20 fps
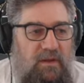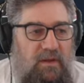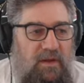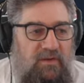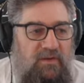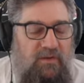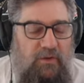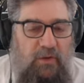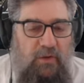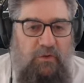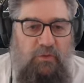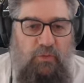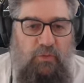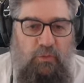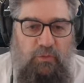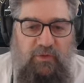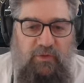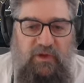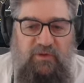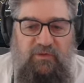There's a lot of
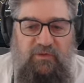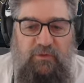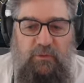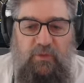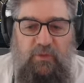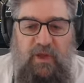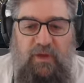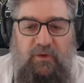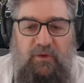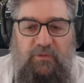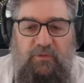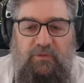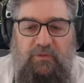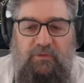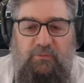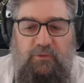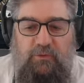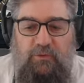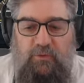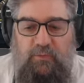cool things to look at on
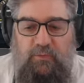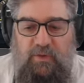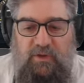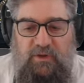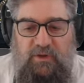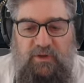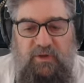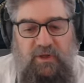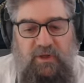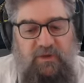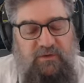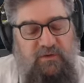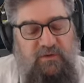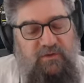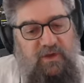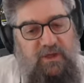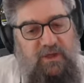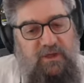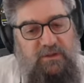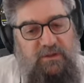this route, but you need to
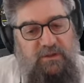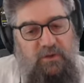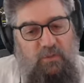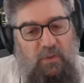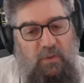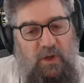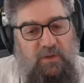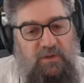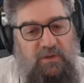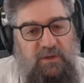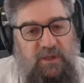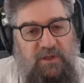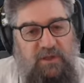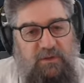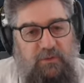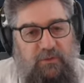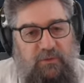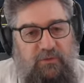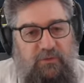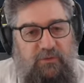take a little while to get
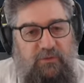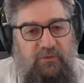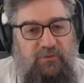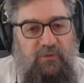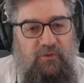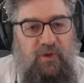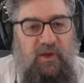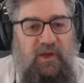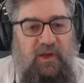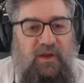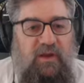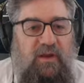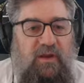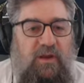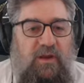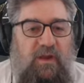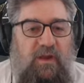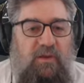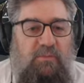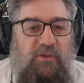used to the train
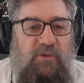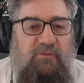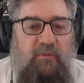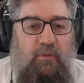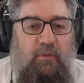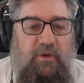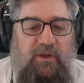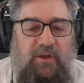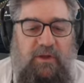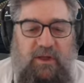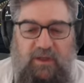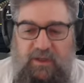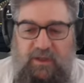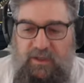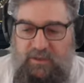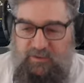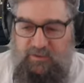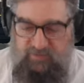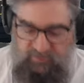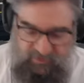before you're going to
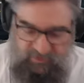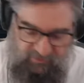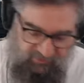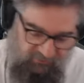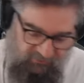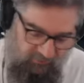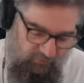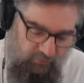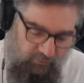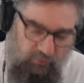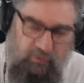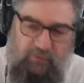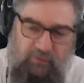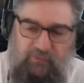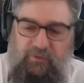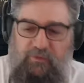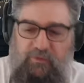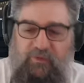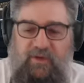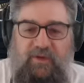get a chance to look
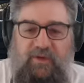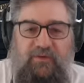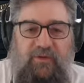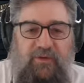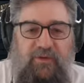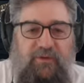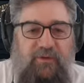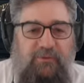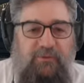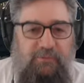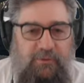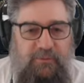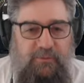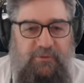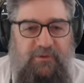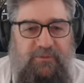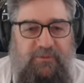at the things on the route.